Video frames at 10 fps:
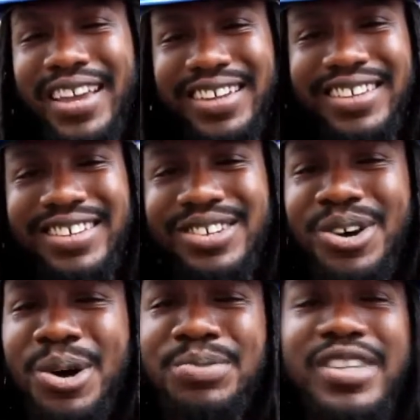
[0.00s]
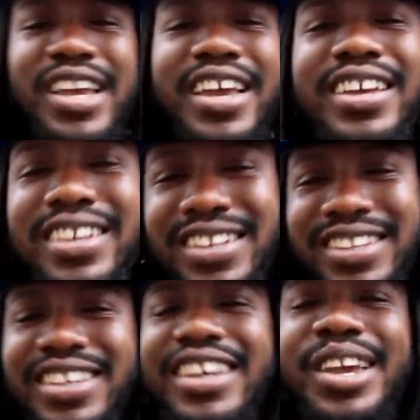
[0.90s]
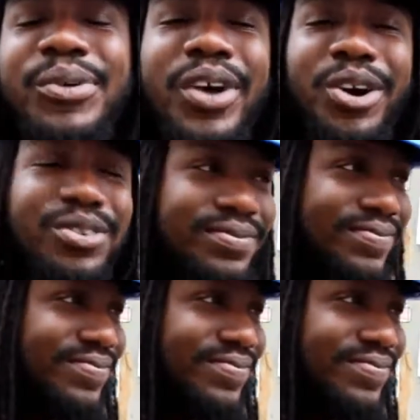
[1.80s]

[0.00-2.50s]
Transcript: you know what I'm saying? Here we go.